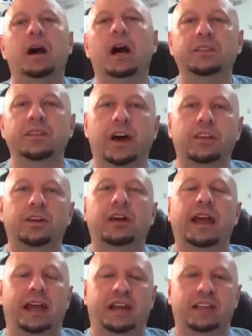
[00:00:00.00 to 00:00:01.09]
Another
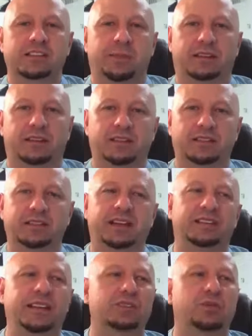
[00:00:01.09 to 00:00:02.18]
aspect is, it,
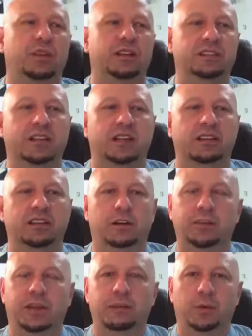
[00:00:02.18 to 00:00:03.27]
this one's a little
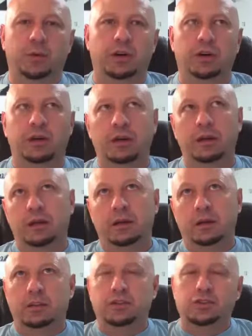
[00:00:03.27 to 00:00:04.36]
bit more
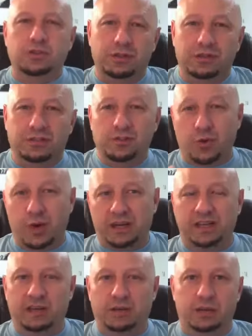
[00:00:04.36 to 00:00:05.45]

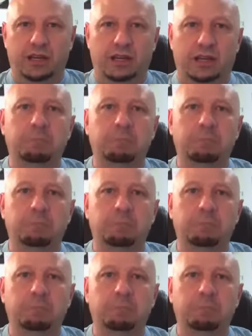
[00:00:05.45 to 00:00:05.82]
tricky, okay?